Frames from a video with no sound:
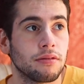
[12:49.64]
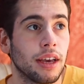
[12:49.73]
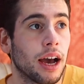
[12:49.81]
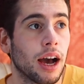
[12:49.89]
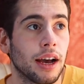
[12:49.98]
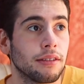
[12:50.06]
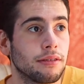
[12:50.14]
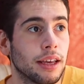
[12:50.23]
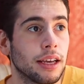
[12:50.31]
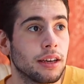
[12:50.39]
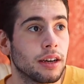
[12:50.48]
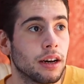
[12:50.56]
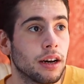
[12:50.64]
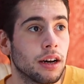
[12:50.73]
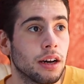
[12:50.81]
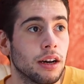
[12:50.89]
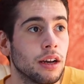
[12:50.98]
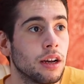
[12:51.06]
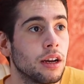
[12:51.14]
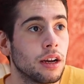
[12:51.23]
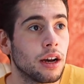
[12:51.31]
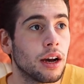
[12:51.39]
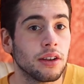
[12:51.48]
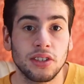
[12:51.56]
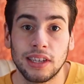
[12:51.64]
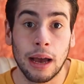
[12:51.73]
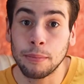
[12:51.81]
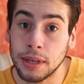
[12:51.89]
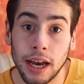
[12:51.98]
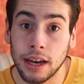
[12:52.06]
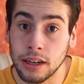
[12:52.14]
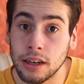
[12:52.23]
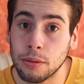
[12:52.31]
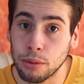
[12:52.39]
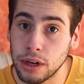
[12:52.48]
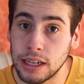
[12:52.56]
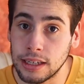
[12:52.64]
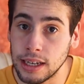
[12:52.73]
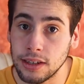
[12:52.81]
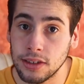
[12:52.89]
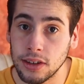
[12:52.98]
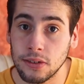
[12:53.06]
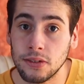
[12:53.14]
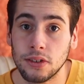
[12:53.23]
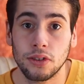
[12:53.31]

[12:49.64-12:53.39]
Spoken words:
Yeah, I think Samyang are pretty decent.